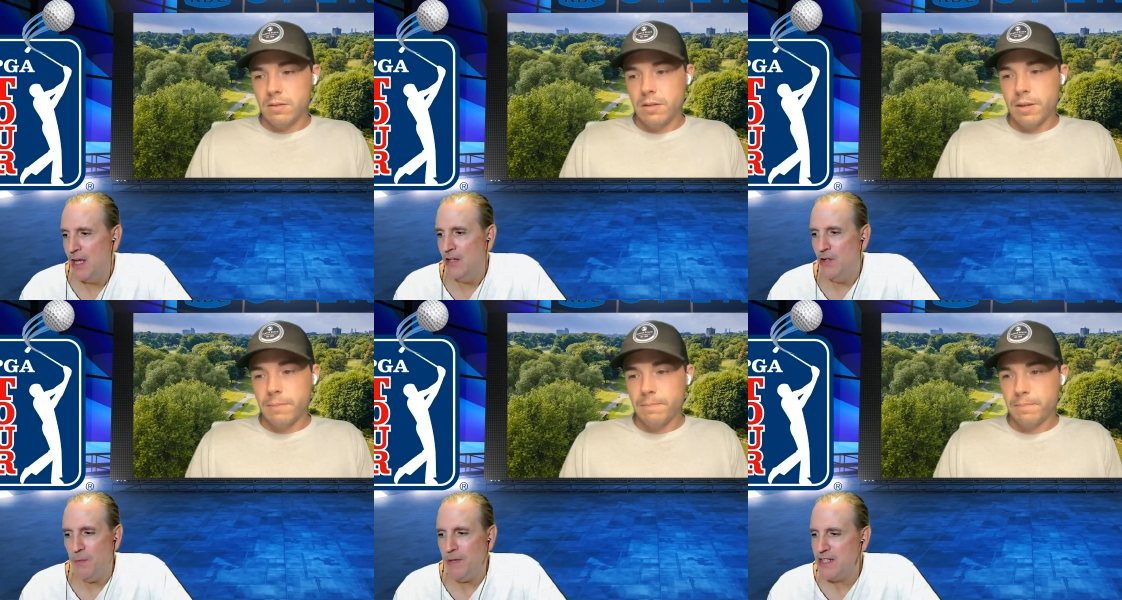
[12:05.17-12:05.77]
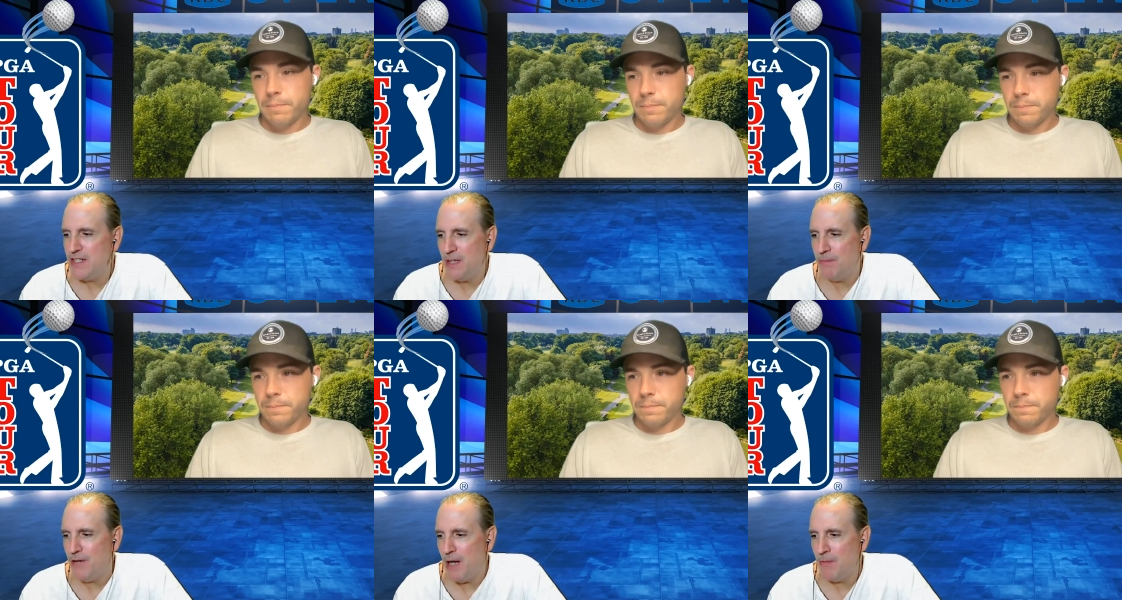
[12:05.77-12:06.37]
Speaker 1: Yeah. Nobody's going to
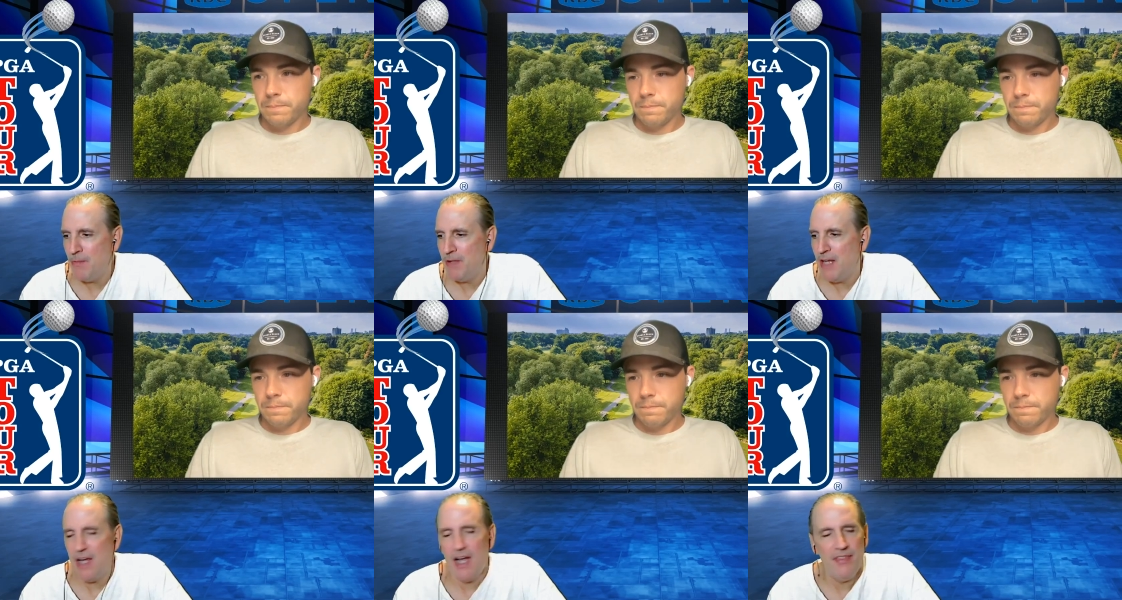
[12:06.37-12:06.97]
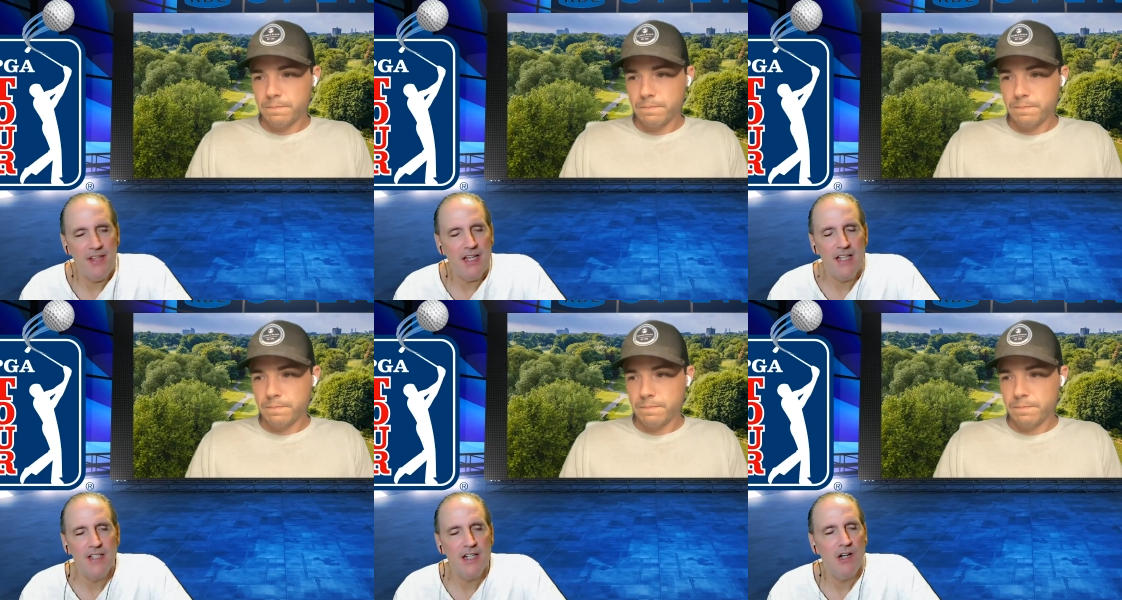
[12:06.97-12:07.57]
probably. I, I, think
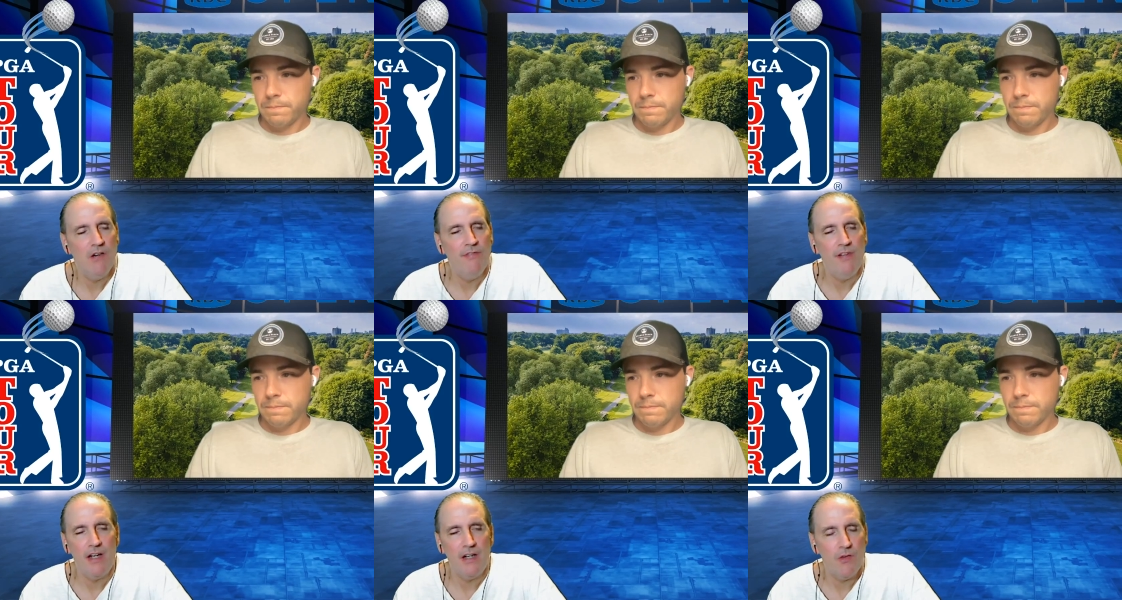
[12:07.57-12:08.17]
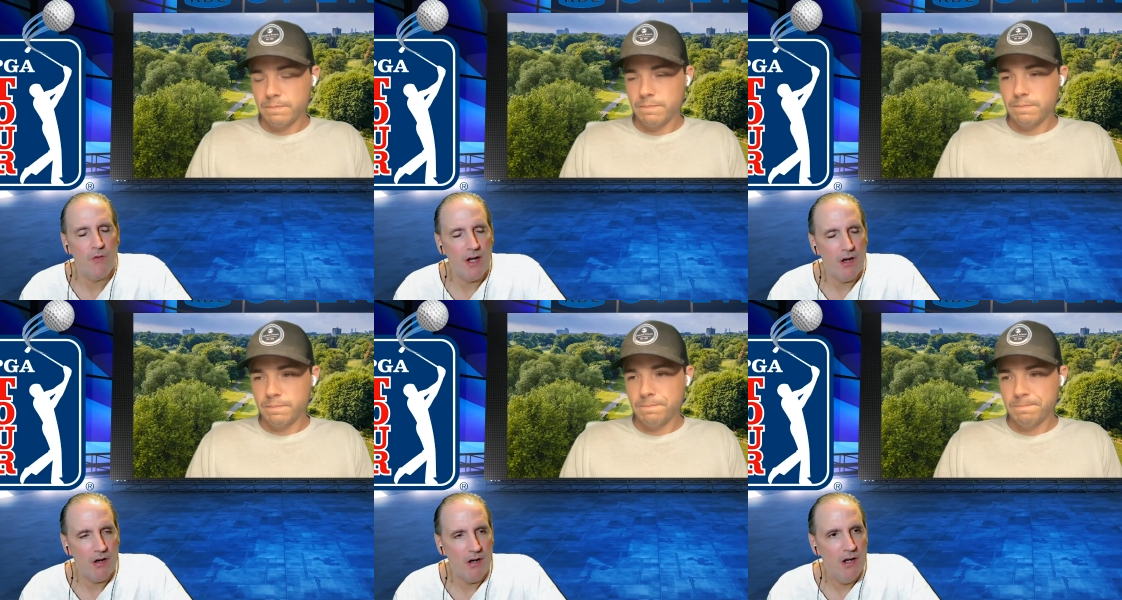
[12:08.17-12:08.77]
he's going to go fly under the
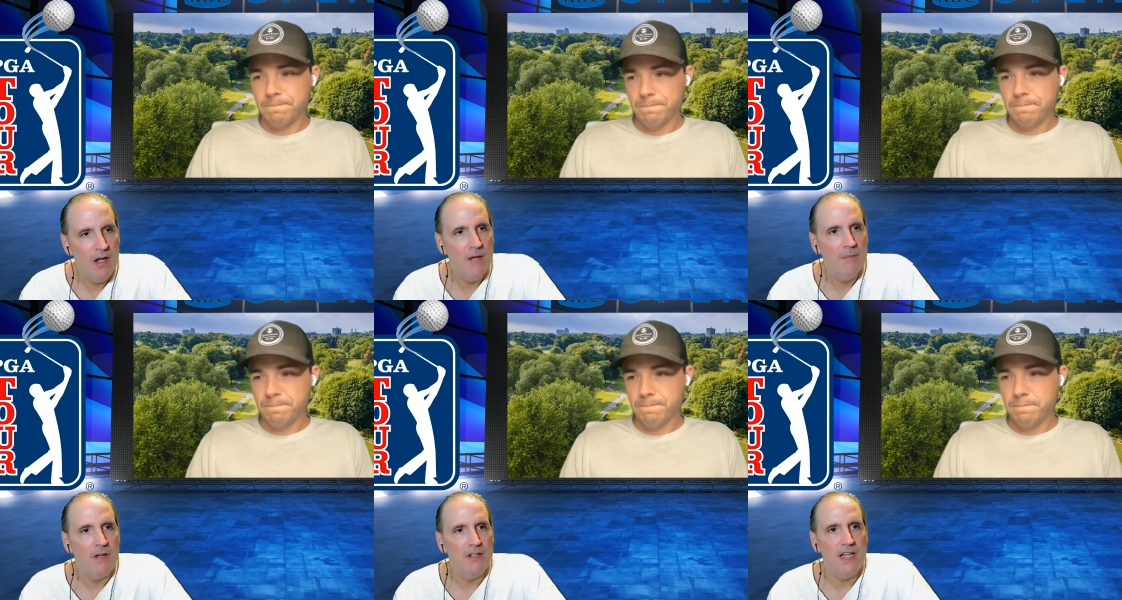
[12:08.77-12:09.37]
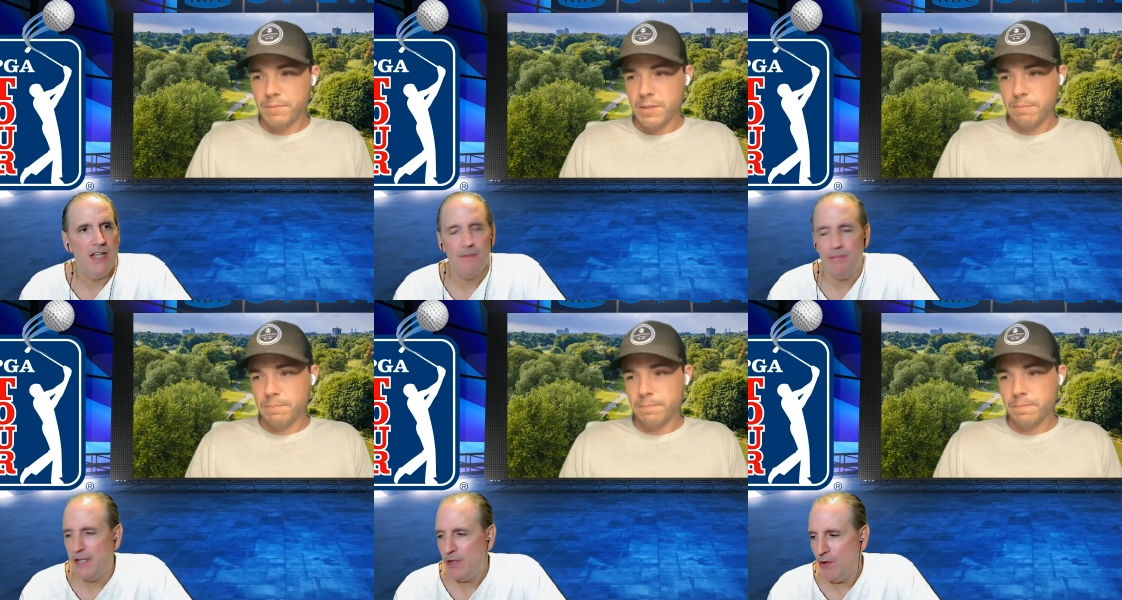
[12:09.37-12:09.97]
radar because he hasn't yep.
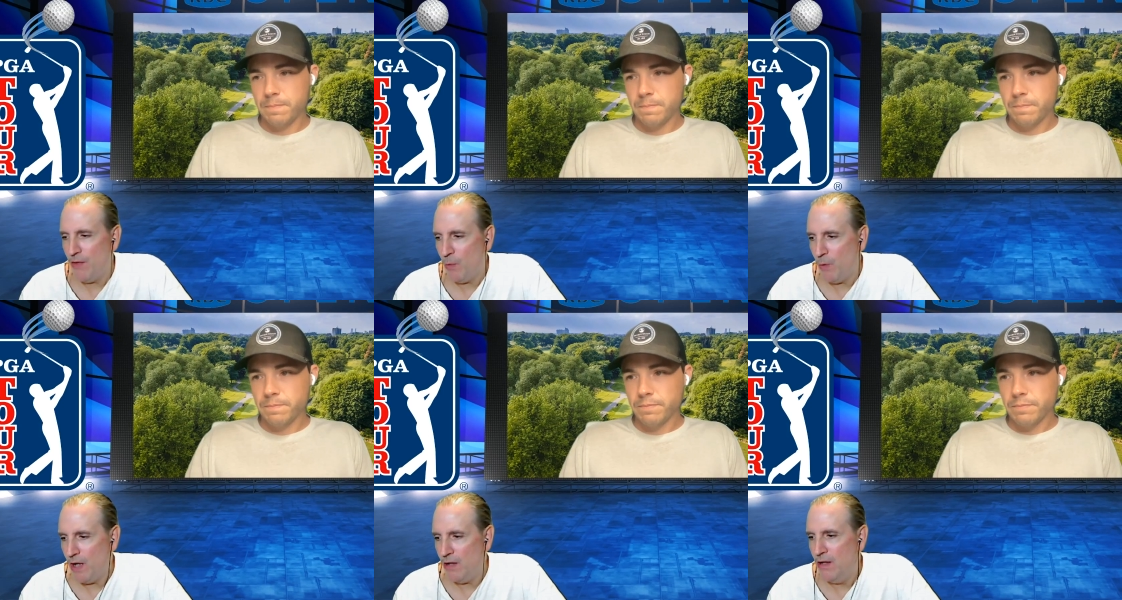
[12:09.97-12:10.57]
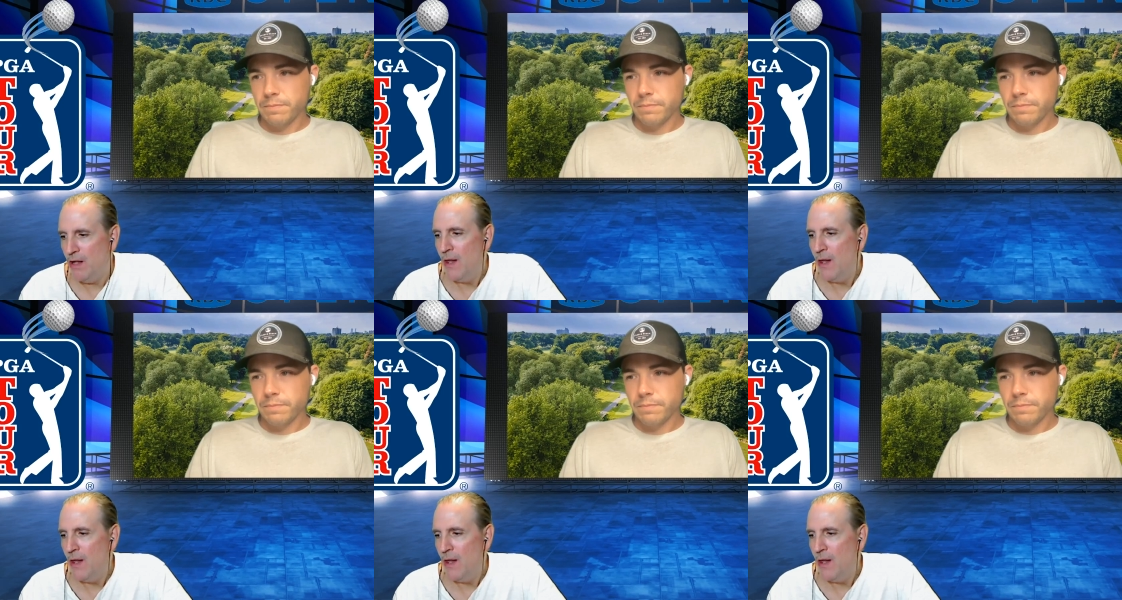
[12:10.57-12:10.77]
played all that well.